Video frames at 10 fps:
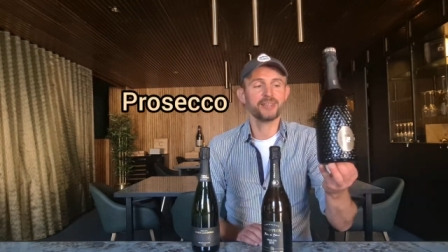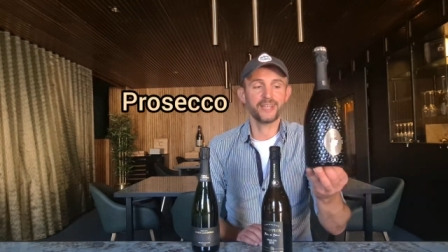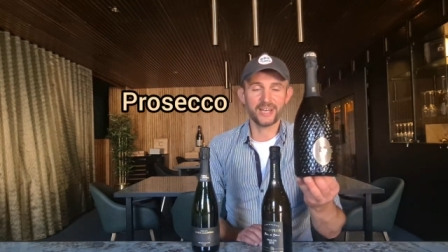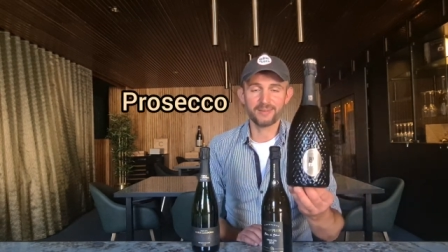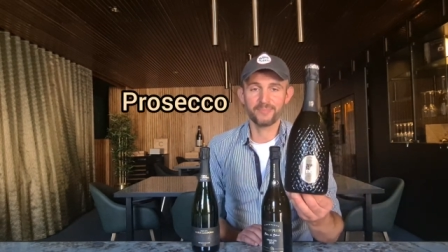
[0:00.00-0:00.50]

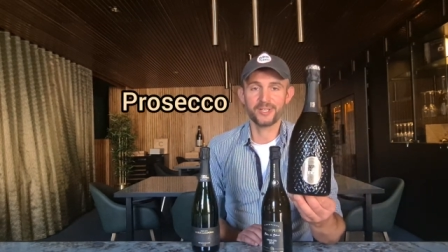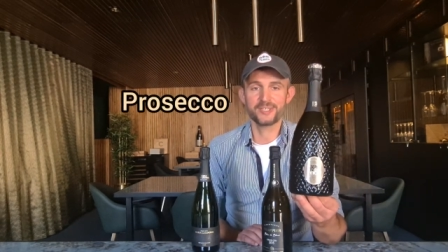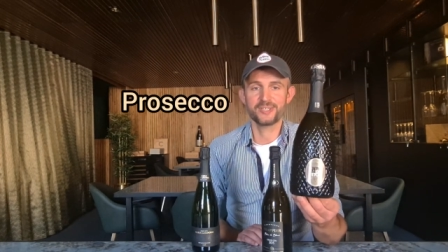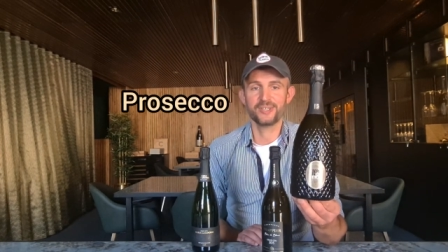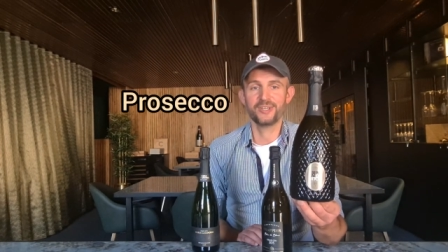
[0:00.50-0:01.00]
That
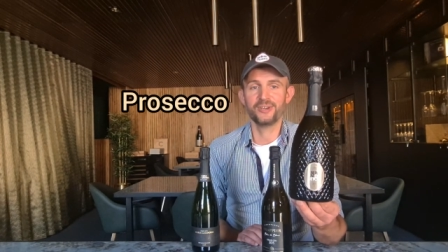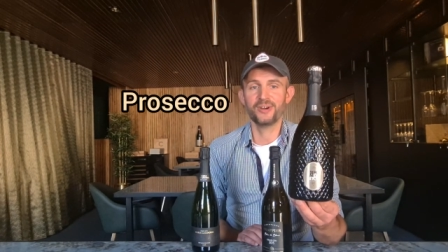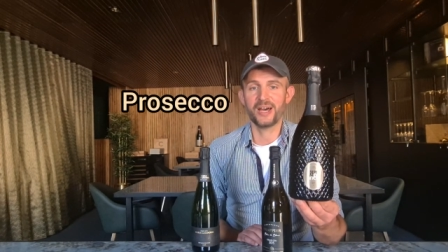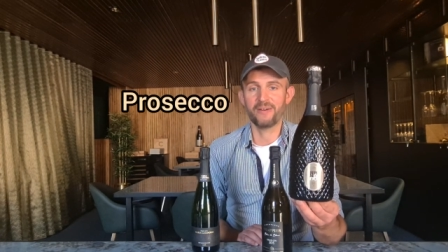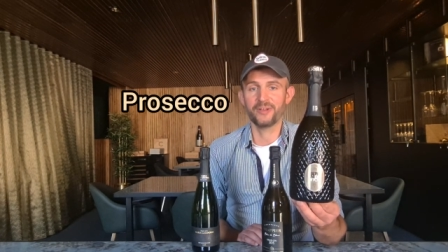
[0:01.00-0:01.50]
means you
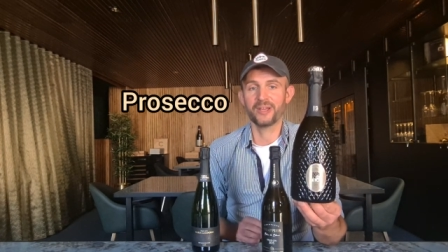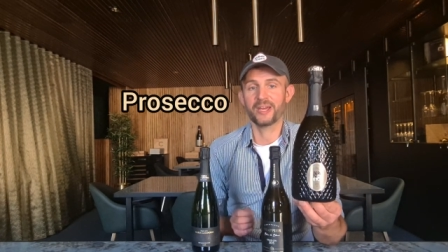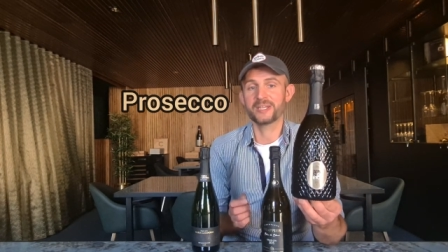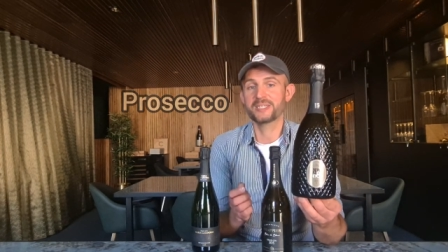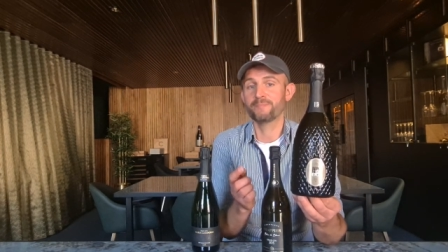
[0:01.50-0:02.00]
having
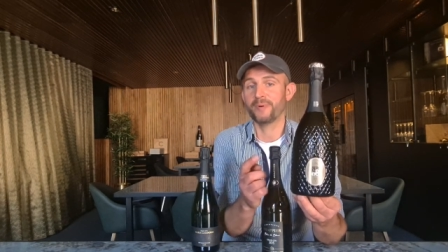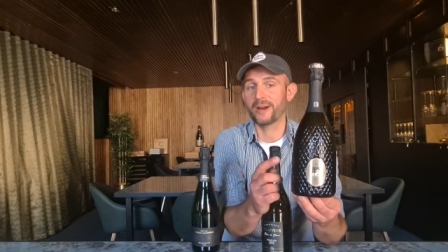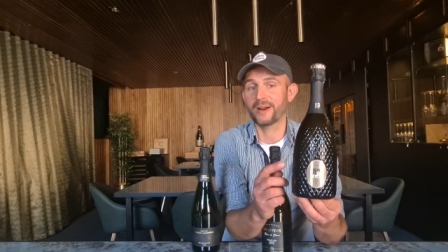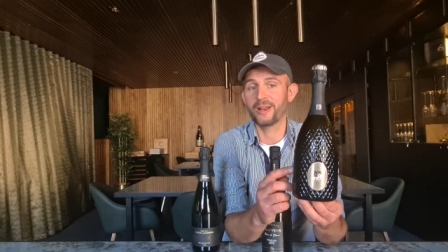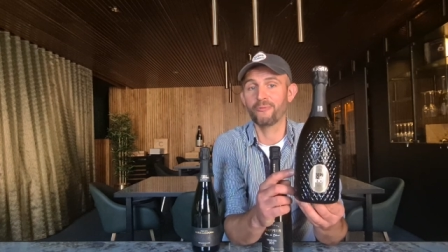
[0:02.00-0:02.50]
a
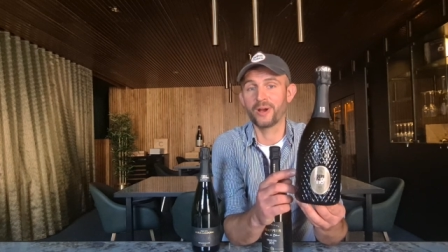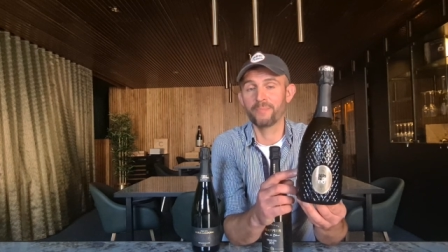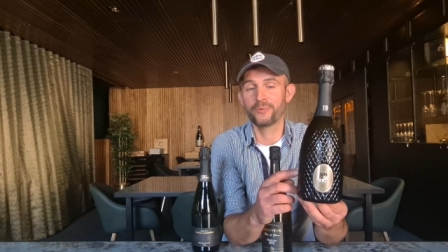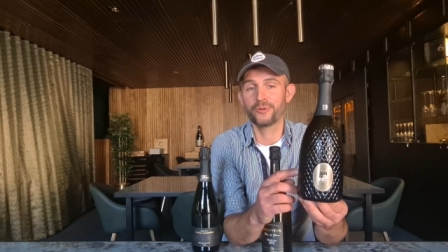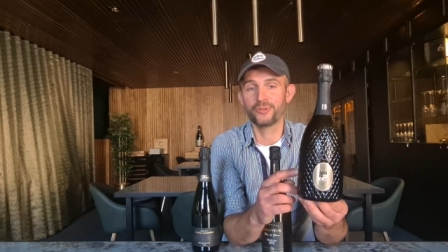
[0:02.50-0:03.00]
sparkling wine
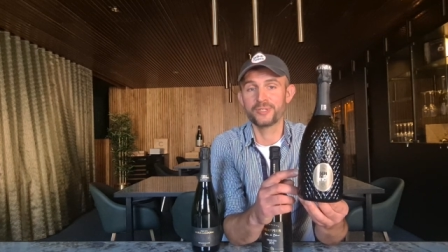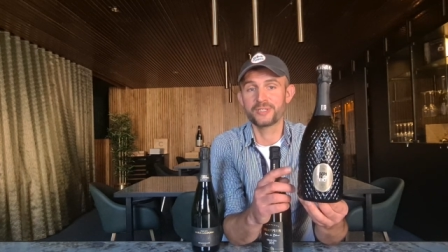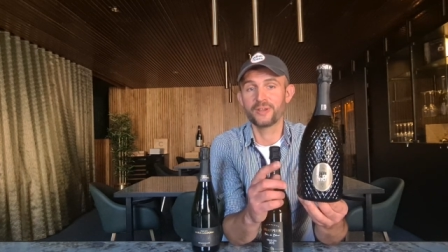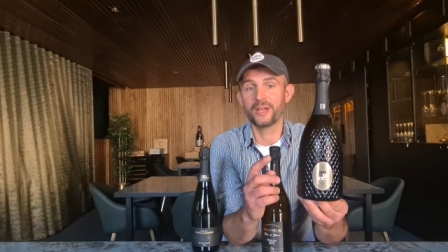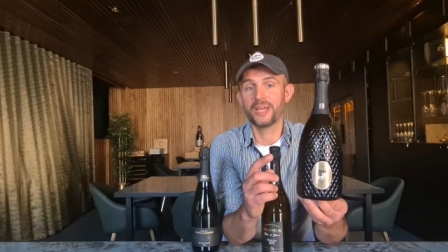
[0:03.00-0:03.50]

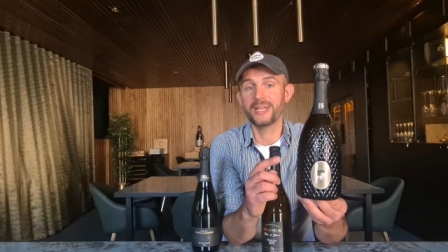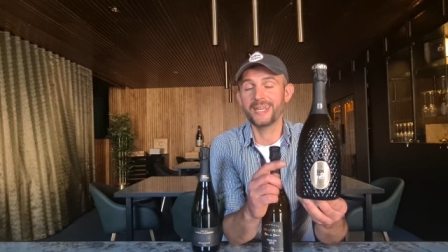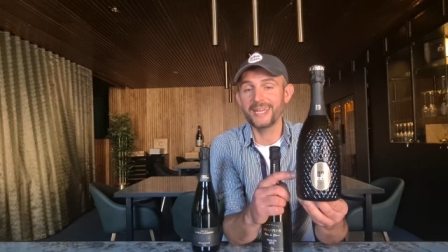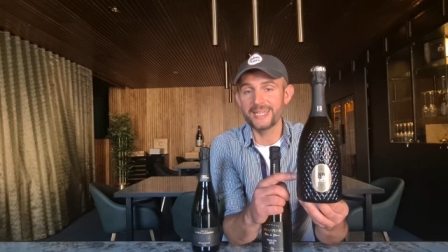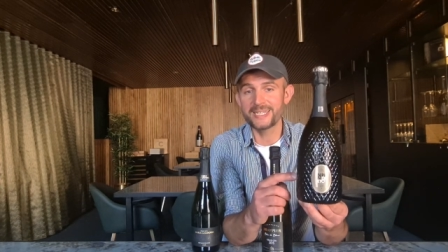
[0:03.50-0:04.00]
produced in
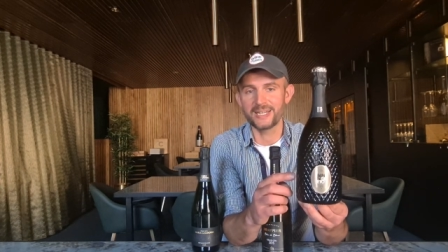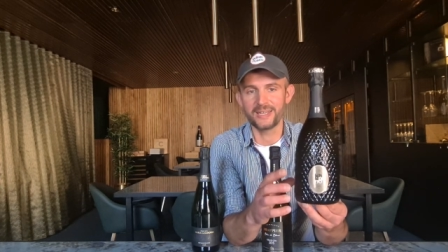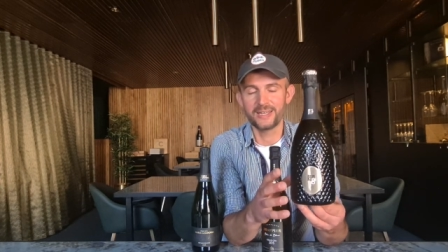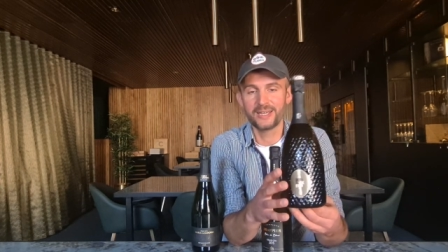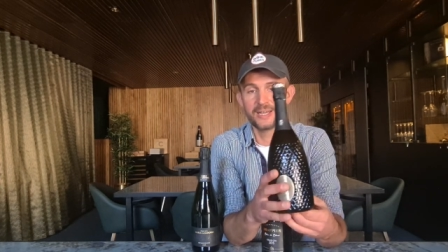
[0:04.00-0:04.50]
Italy,
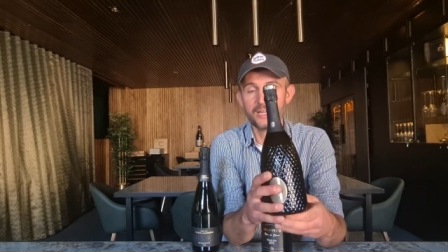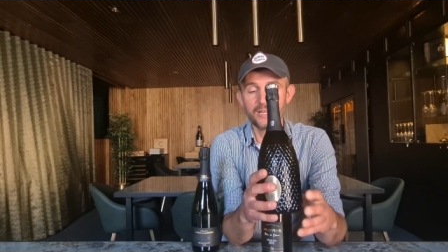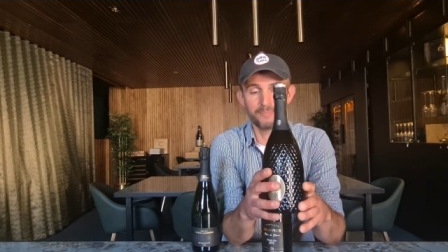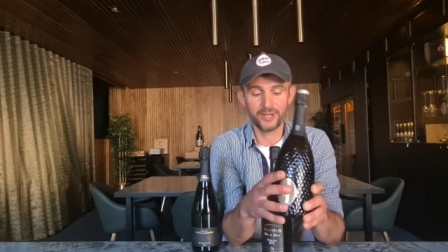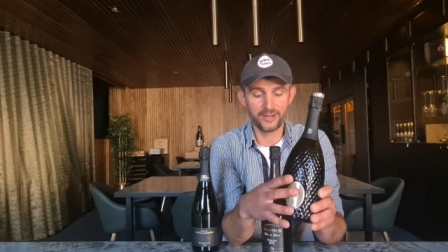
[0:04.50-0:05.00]

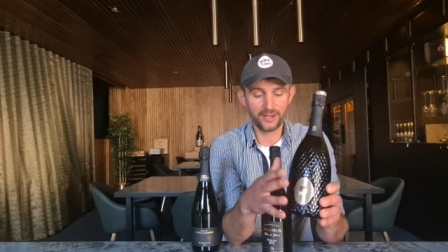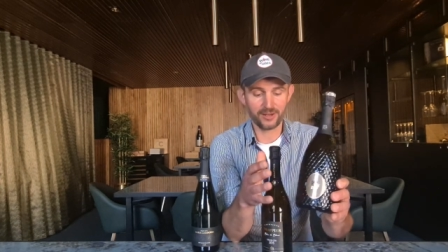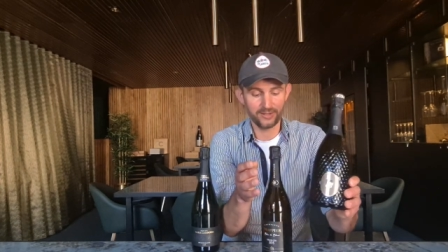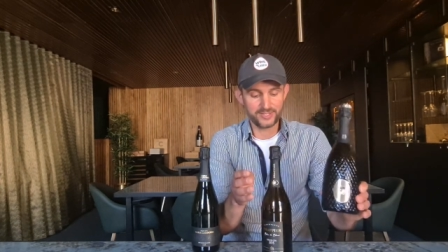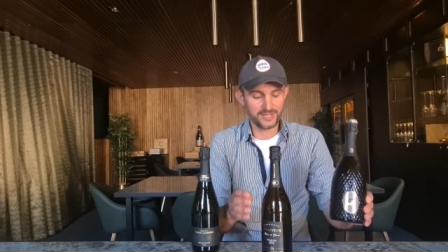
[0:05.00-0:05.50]

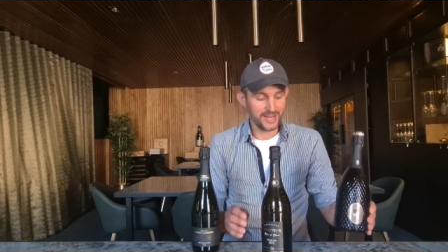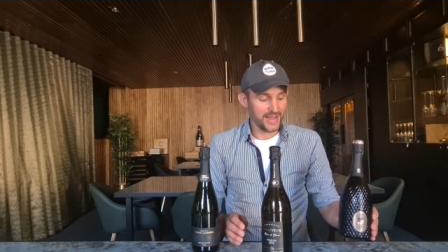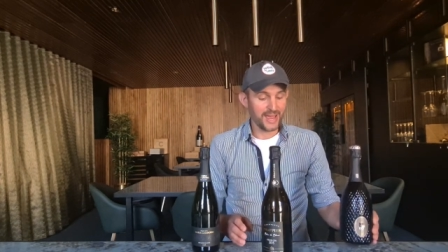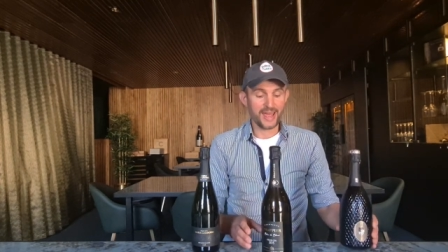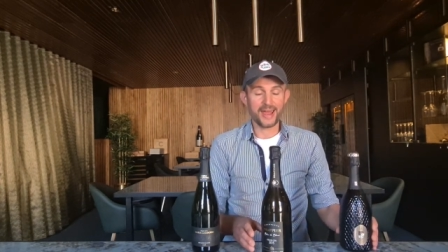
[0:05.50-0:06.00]
because
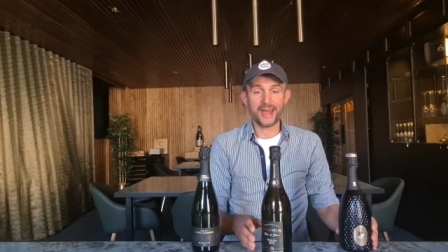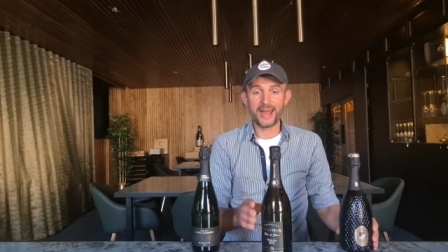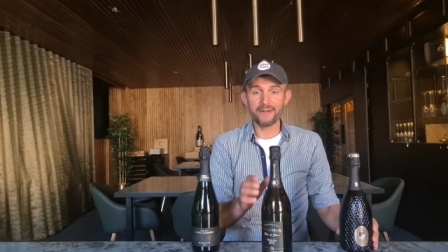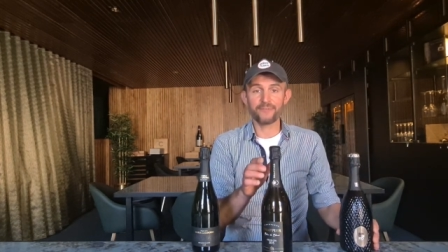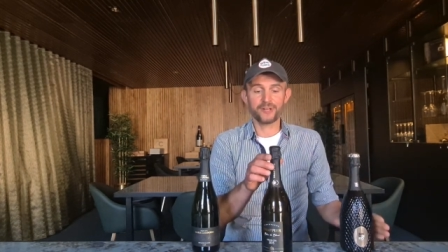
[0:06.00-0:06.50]

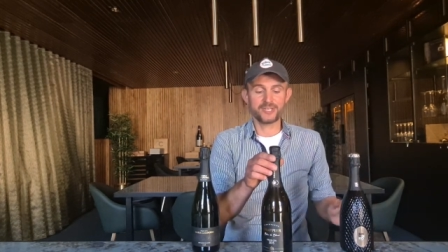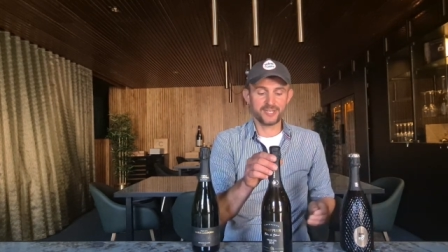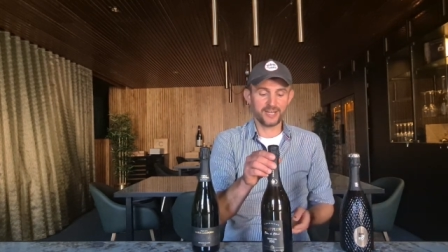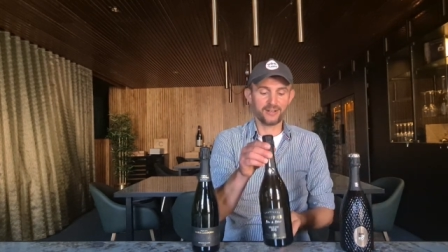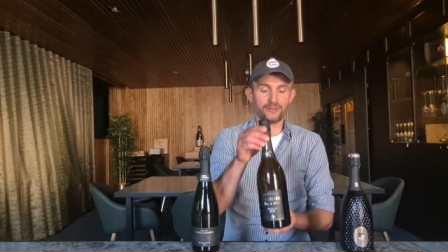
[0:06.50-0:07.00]
every
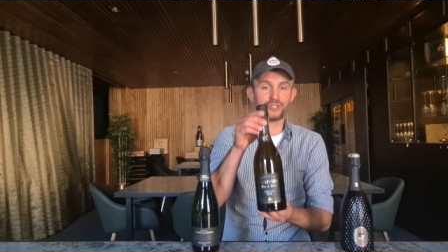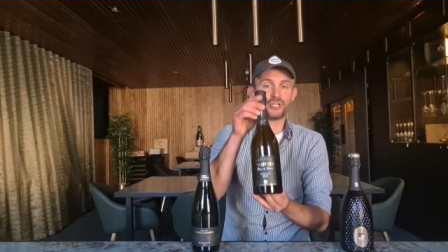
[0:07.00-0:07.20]
single